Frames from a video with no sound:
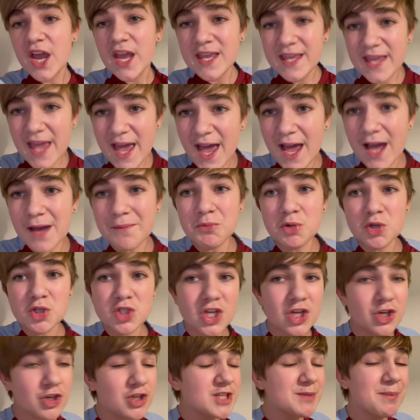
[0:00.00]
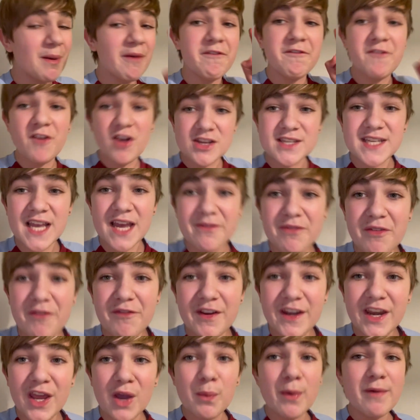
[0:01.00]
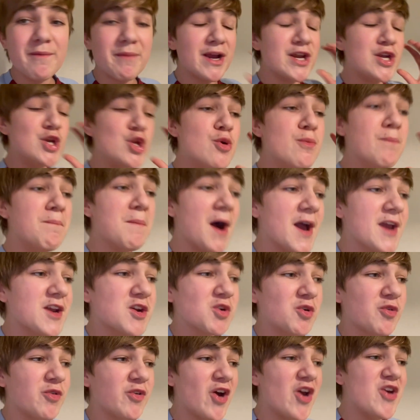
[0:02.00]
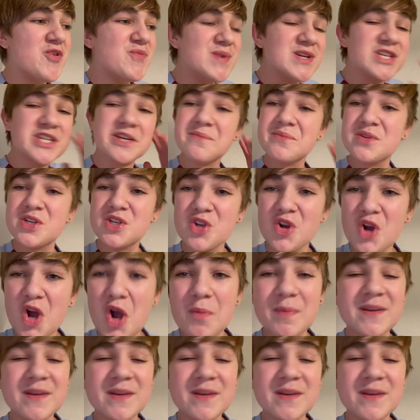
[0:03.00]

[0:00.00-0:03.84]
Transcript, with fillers: yeah, I'm also using my first ever video with my new microphone, which I'm sure I'll be